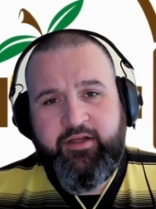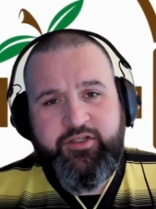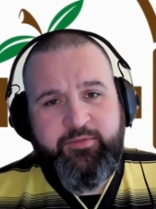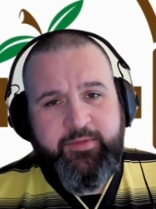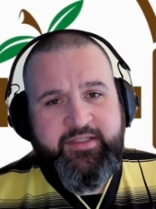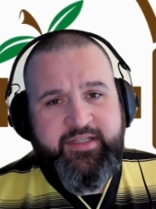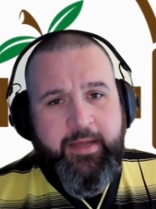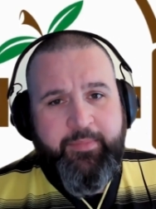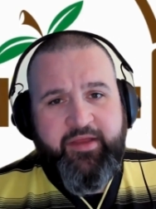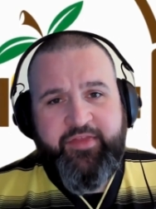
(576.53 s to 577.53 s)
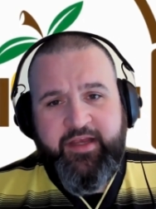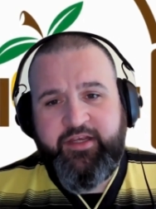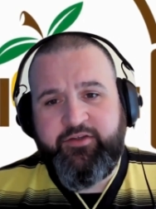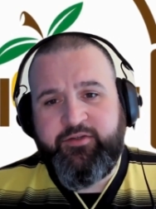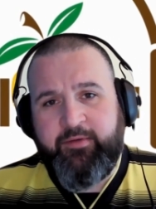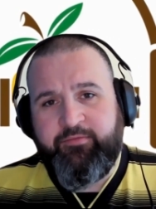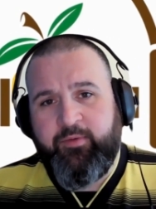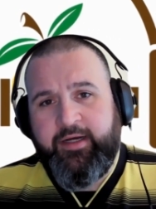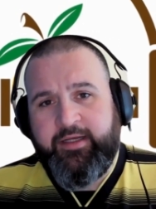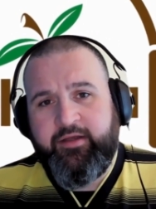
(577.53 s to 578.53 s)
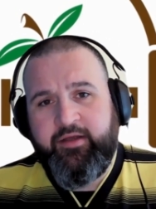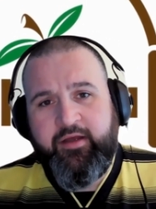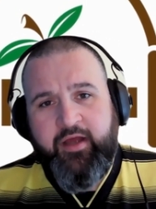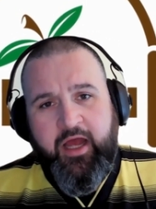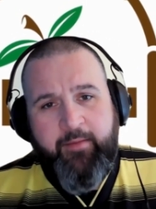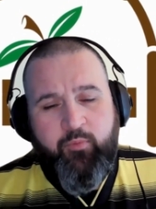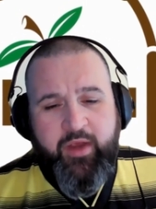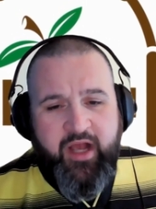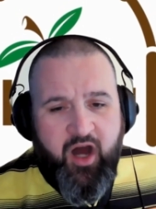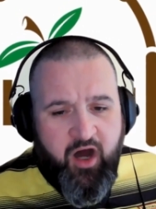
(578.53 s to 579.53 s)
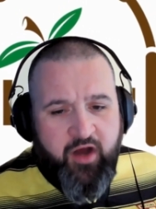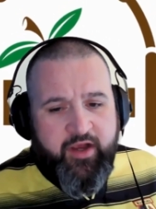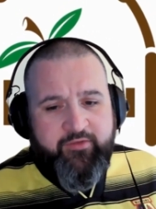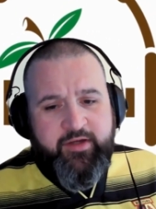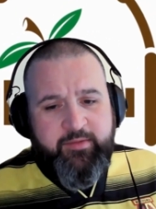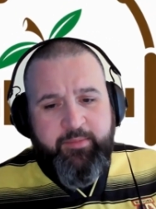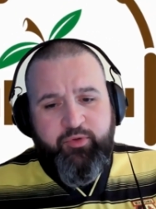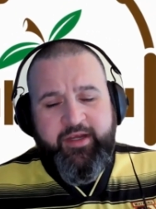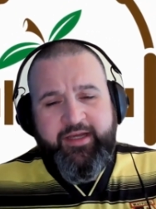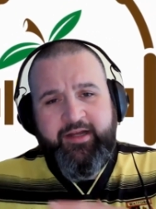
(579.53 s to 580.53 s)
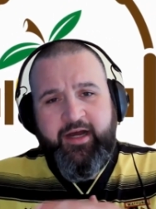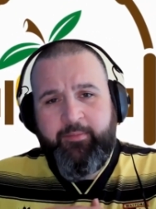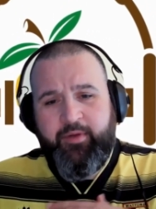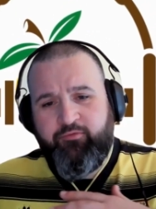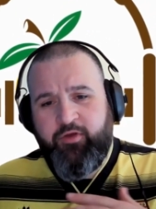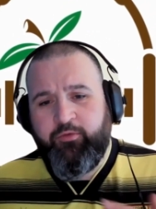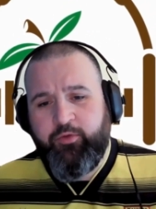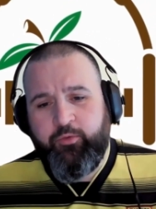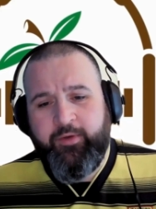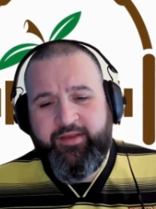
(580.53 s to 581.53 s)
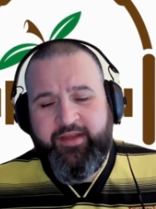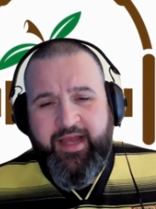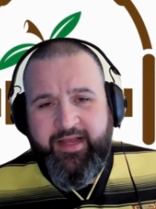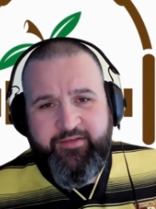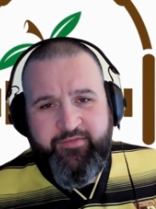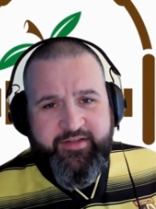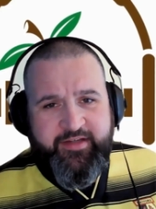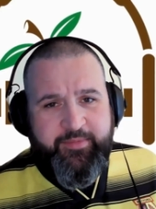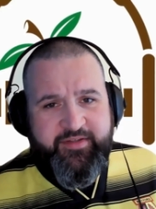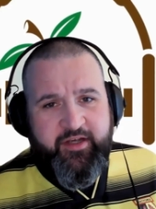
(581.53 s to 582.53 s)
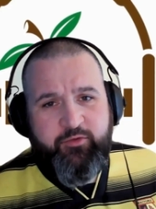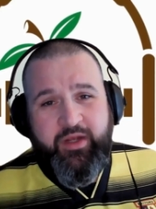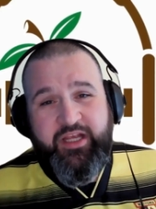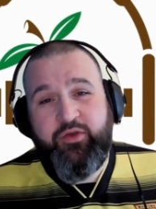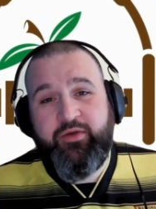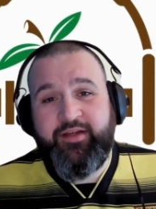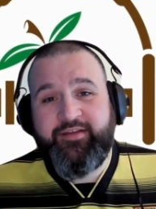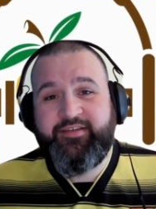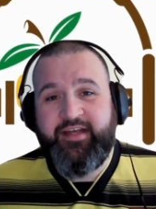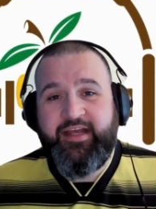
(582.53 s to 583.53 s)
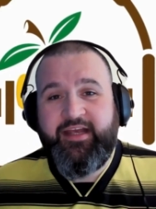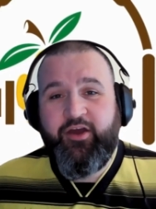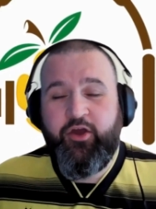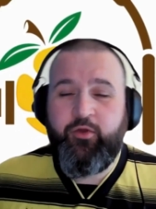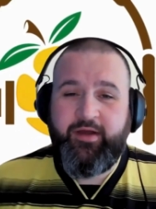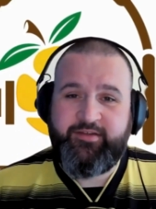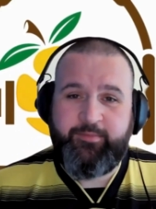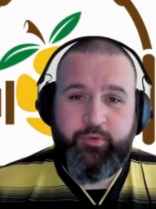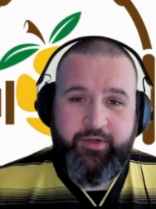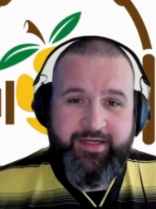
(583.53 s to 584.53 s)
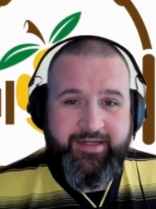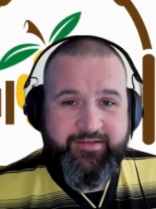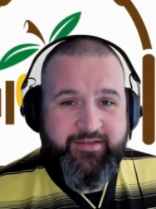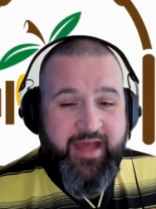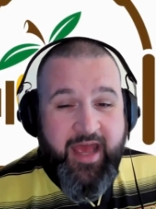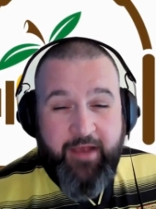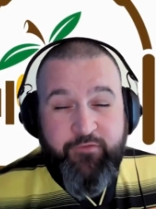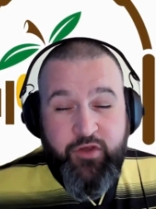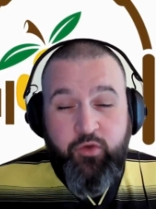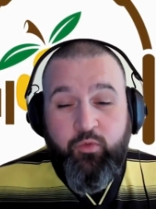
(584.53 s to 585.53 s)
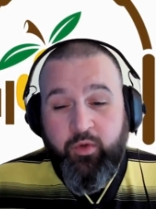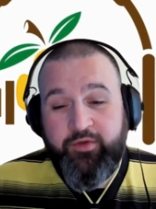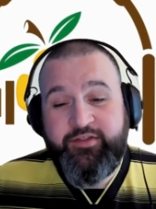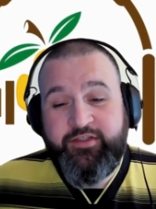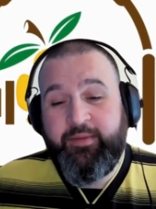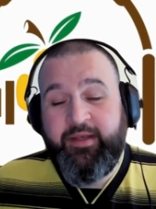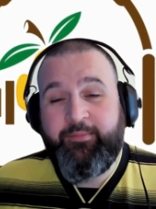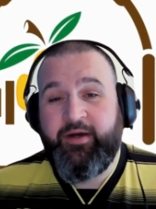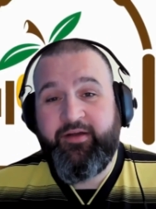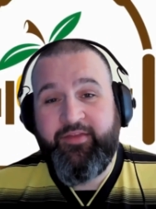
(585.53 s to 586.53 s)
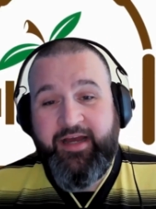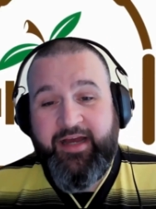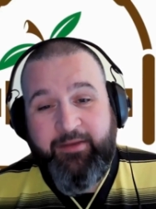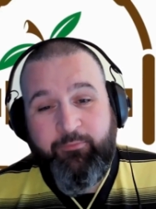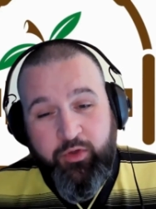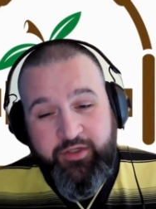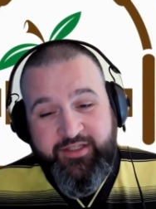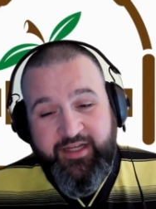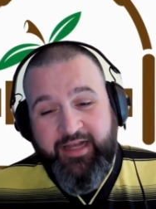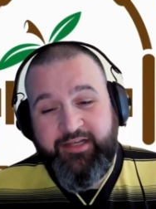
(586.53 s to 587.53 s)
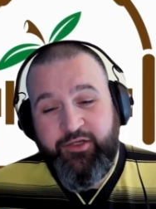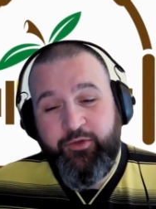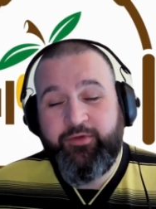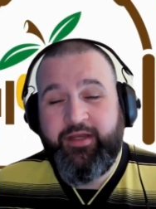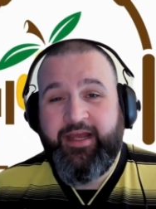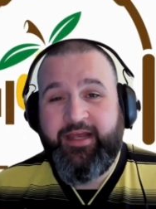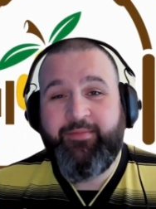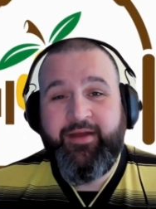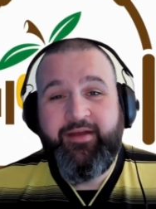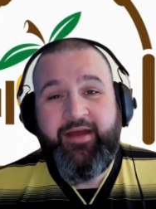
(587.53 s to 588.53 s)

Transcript: I just want to say a big thank you to everyone um, we are going to be bringing up a roll call at the end of this episode where you can see who has supported us. If you want to be a part of that and want to add your name